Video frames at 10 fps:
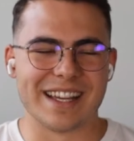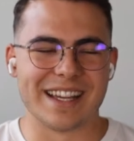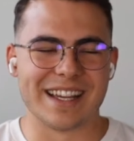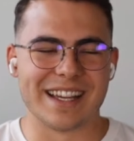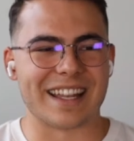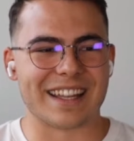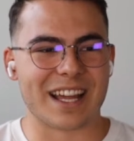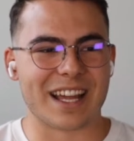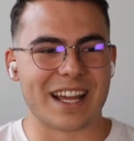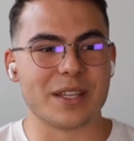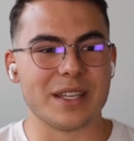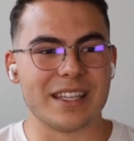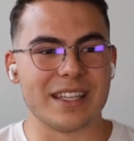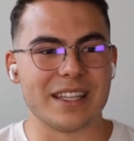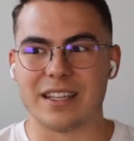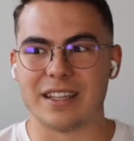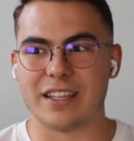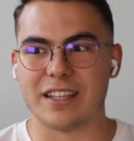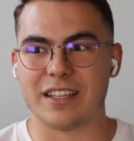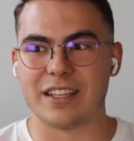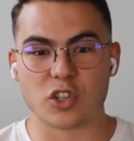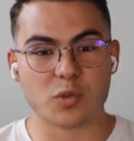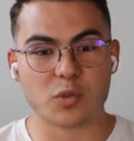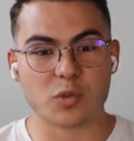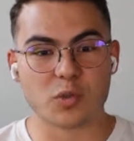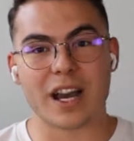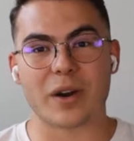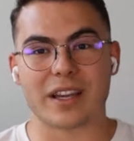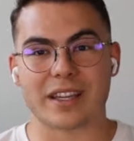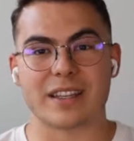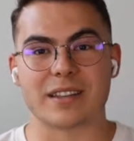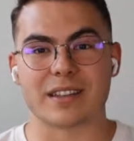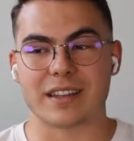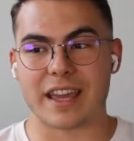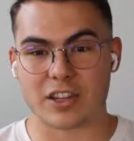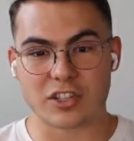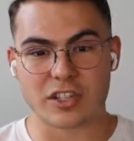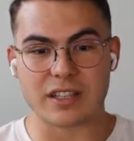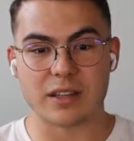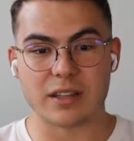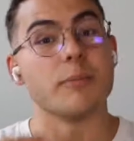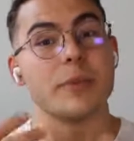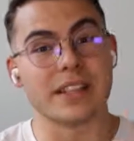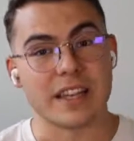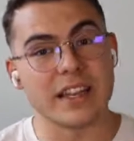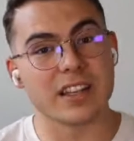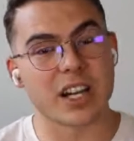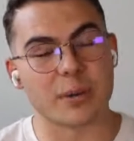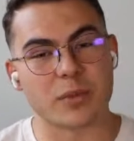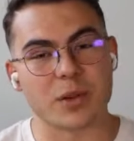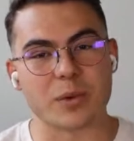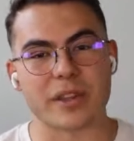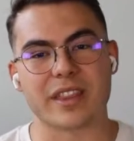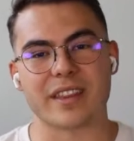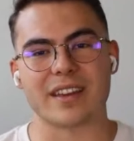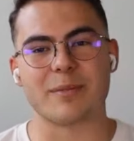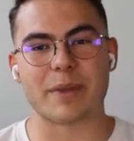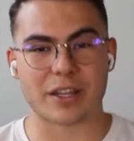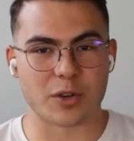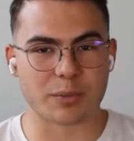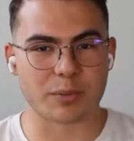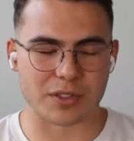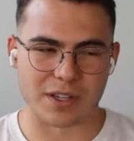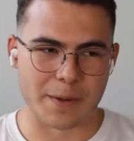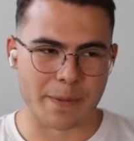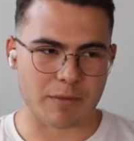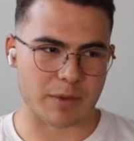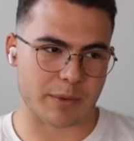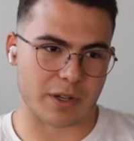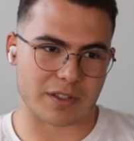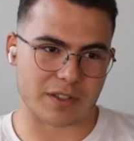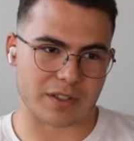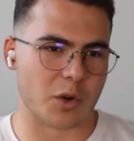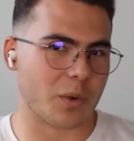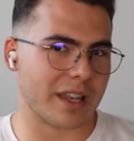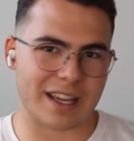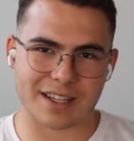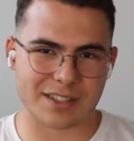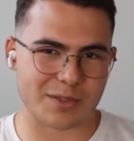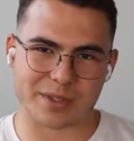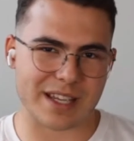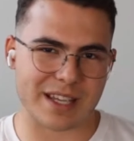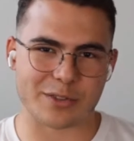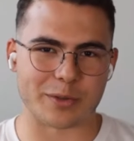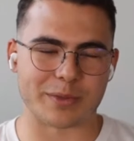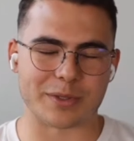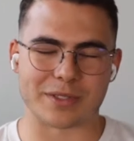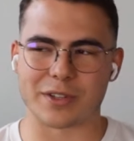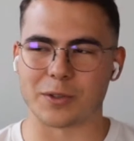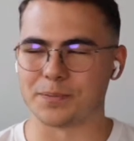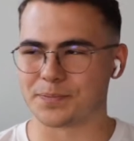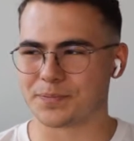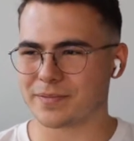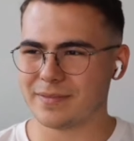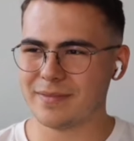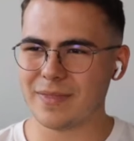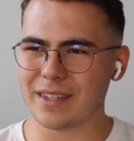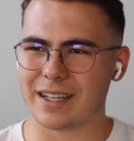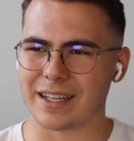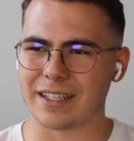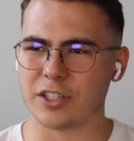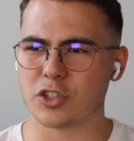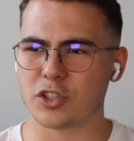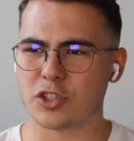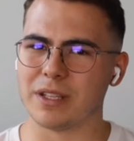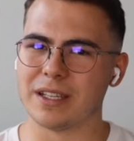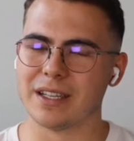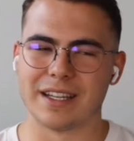And now he showed me a way how I can actually build an income with my cryptos, because no one likes to sell cryptos. So he showed me